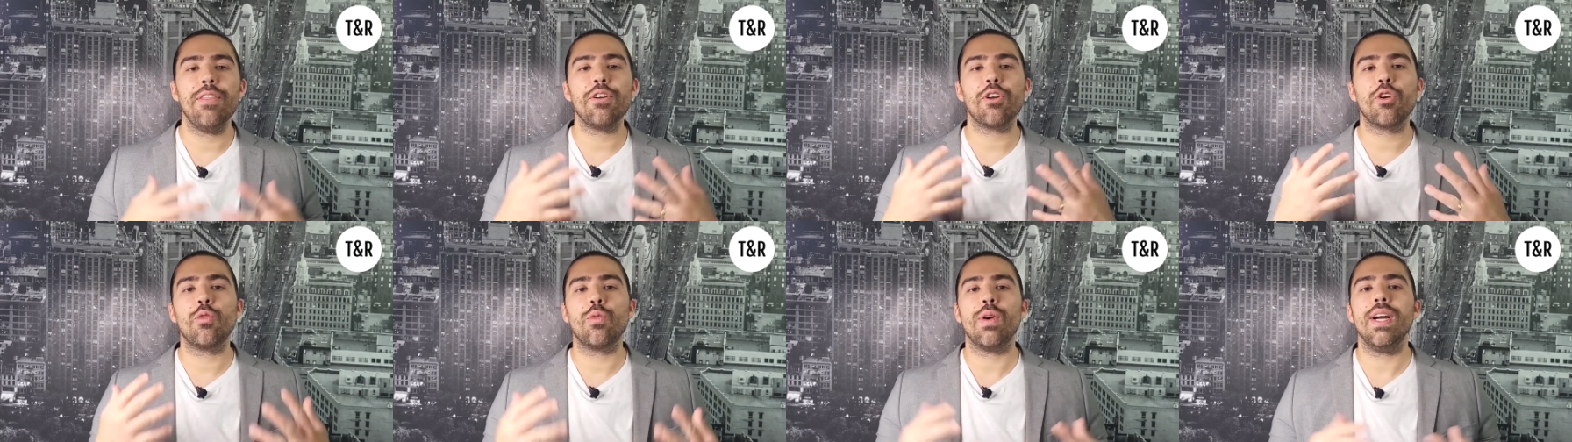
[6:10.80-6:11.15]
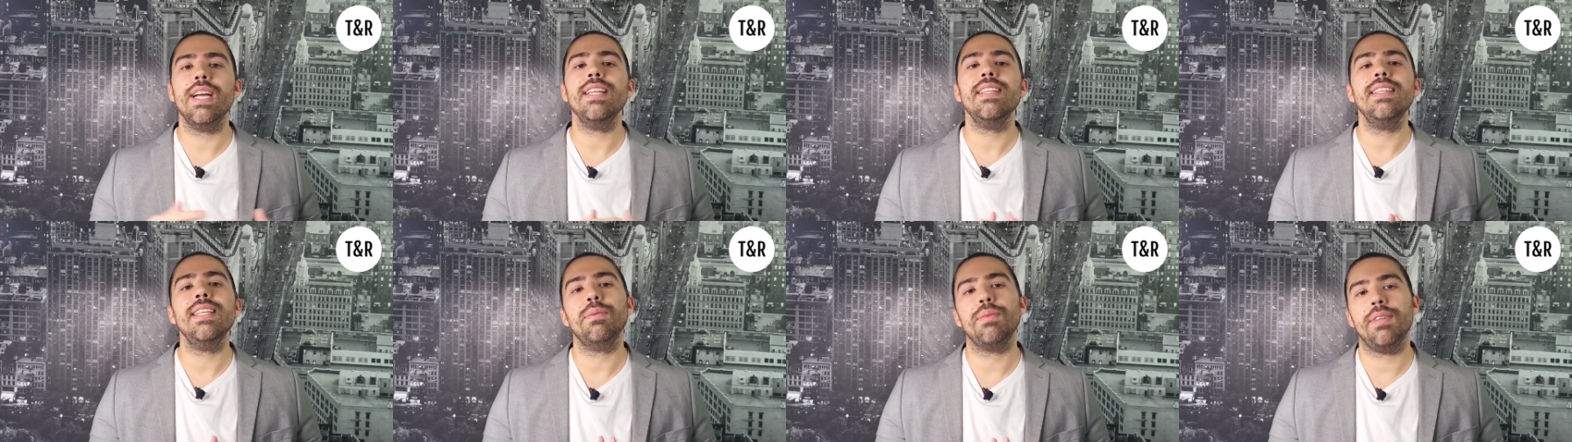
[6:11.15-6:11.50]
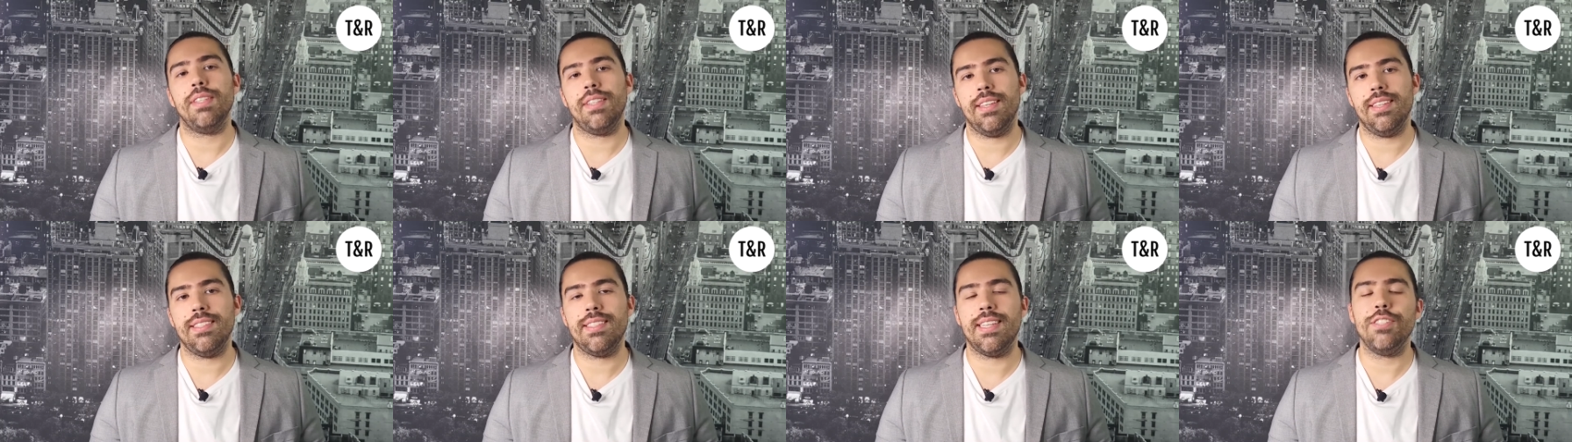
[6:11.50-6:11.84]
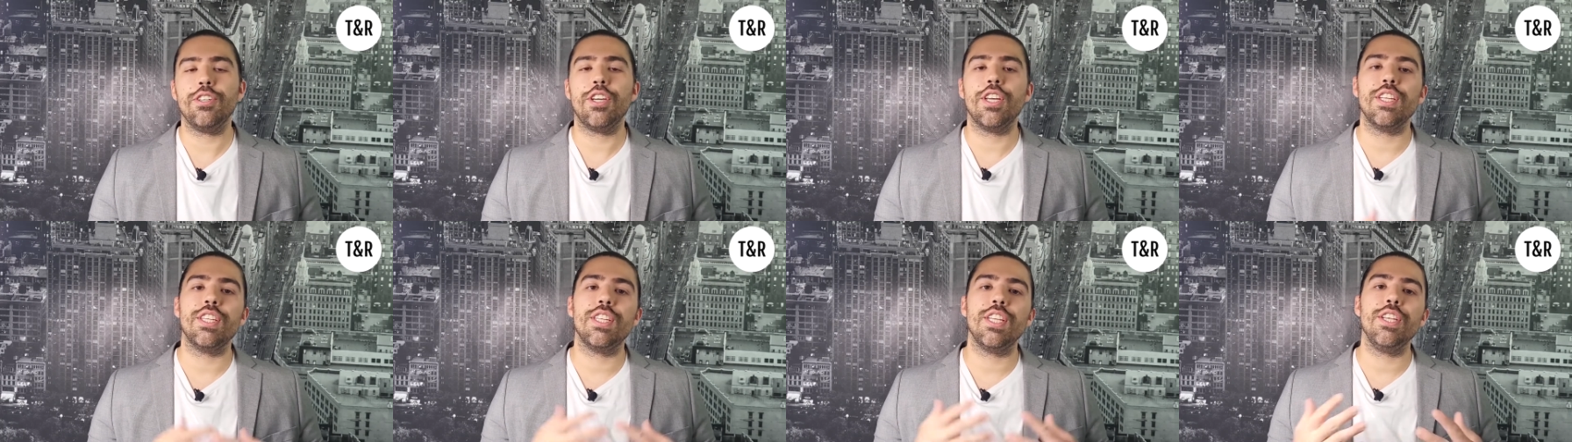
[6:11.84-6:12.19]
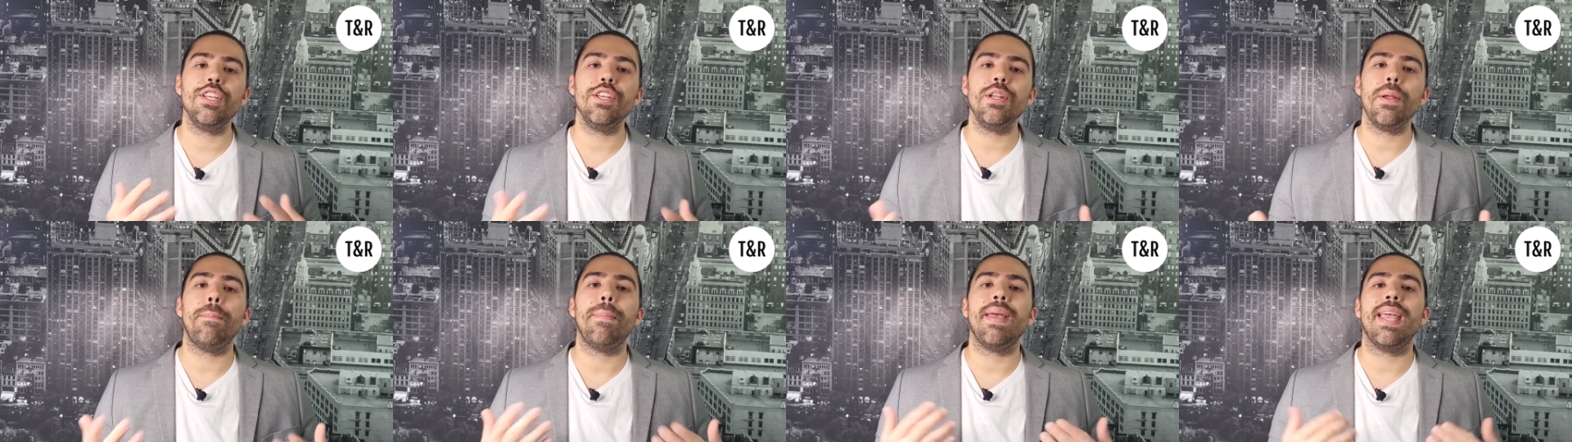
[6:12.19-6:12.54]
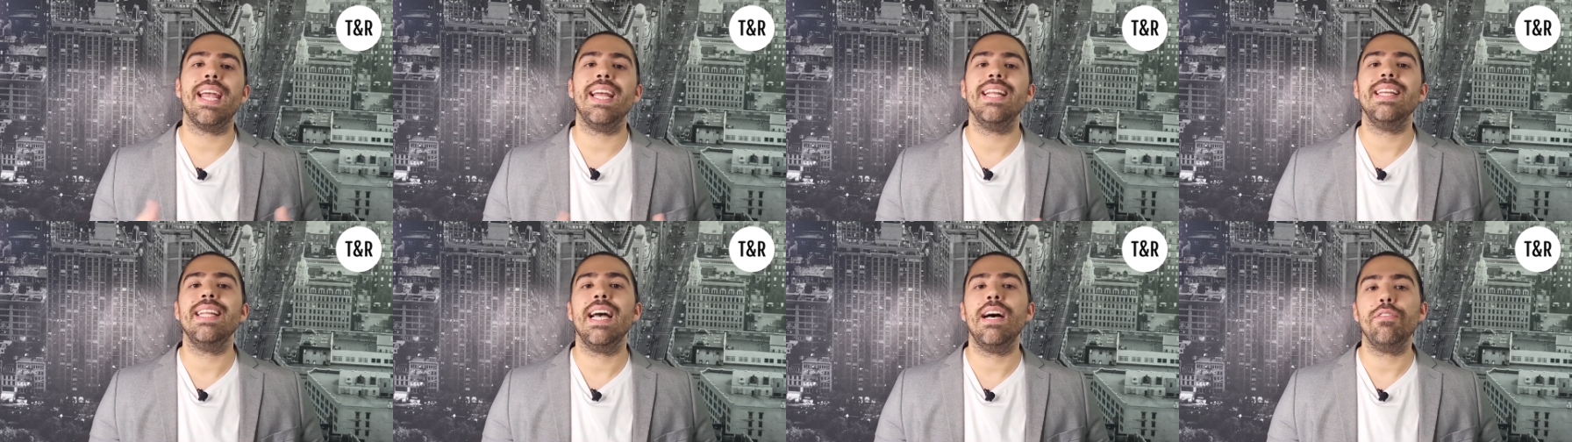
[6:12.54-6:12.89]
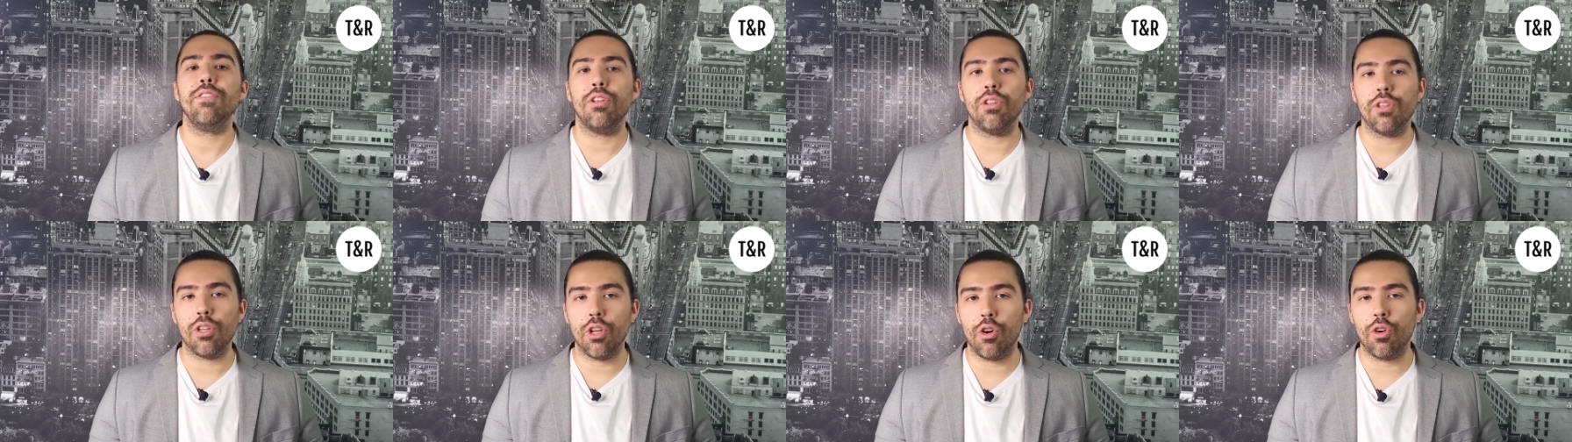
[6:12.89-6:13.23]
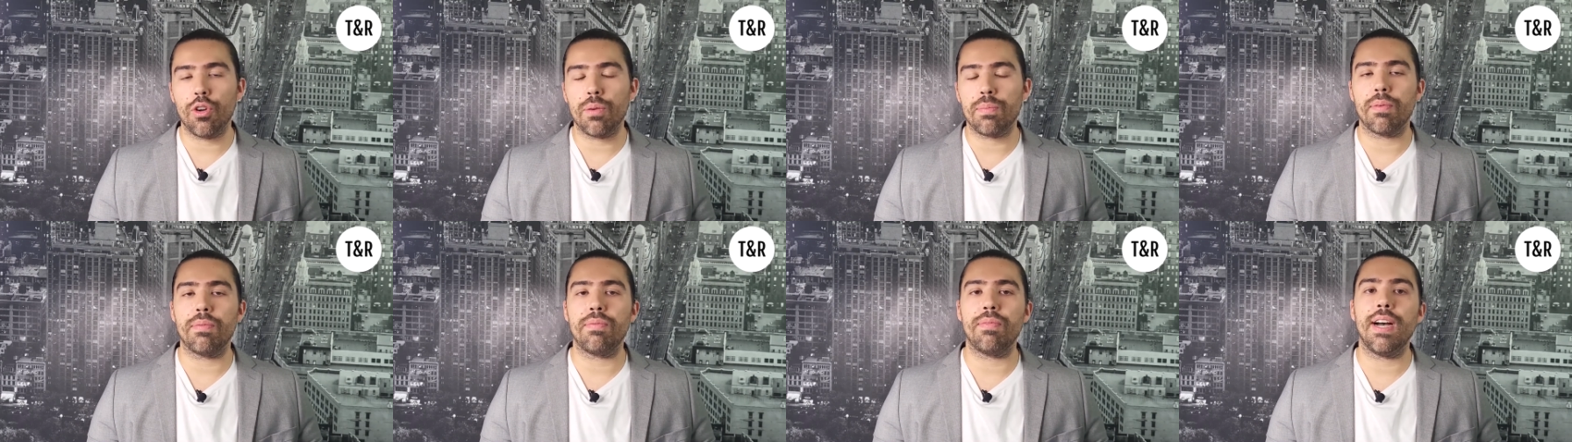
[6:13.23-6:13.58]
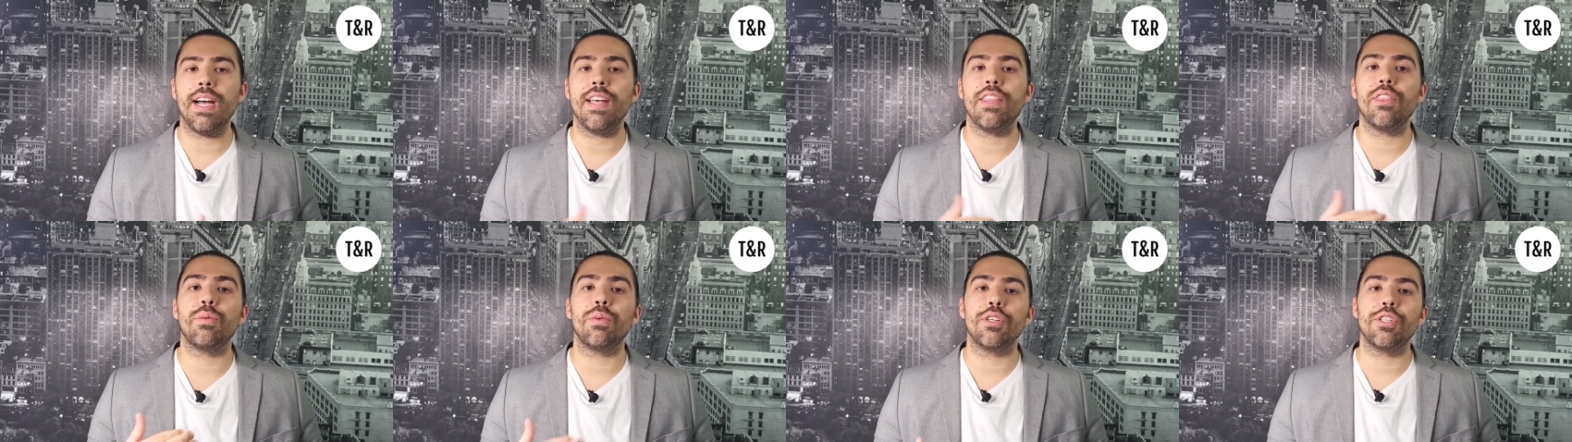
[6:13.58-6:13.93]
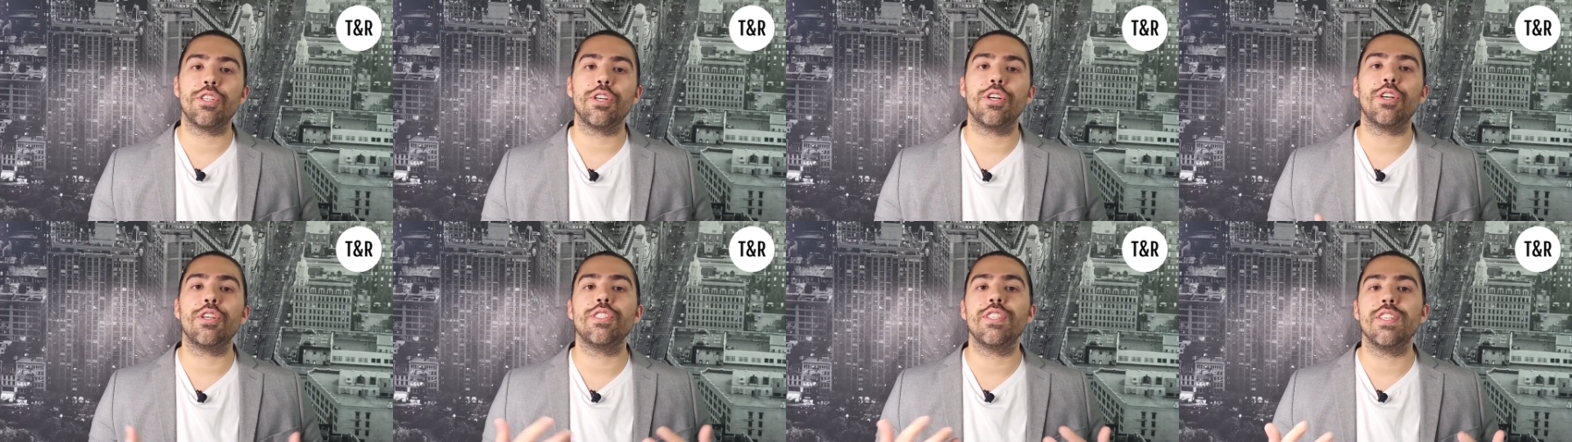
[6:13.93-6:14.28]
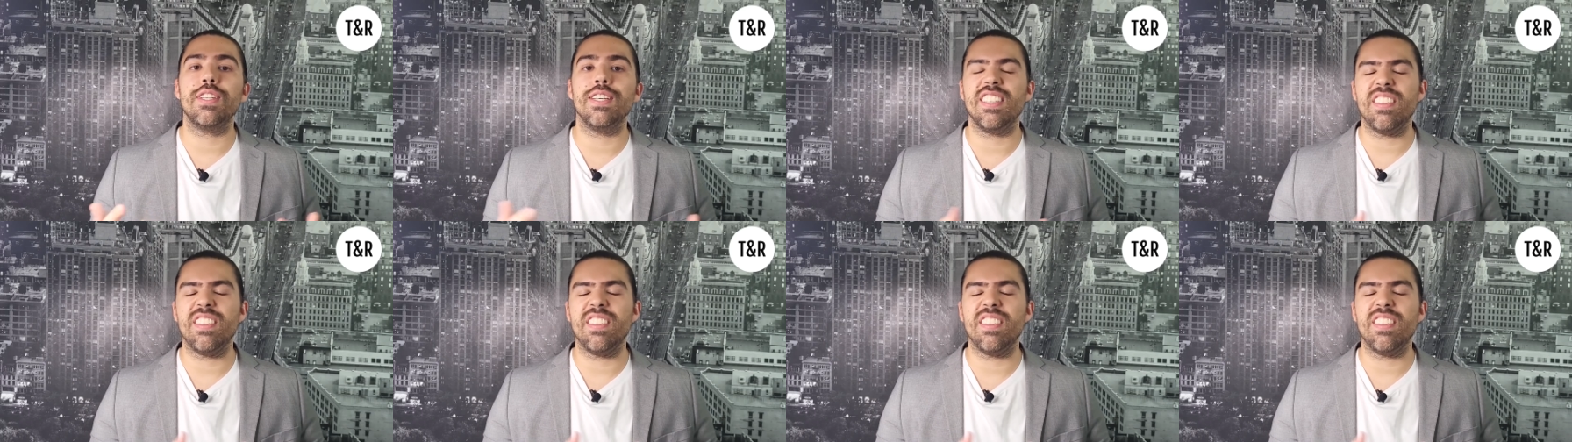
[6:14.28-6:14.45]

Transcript: the great thing with this, as you continue to pay down the loan and provide the returns to these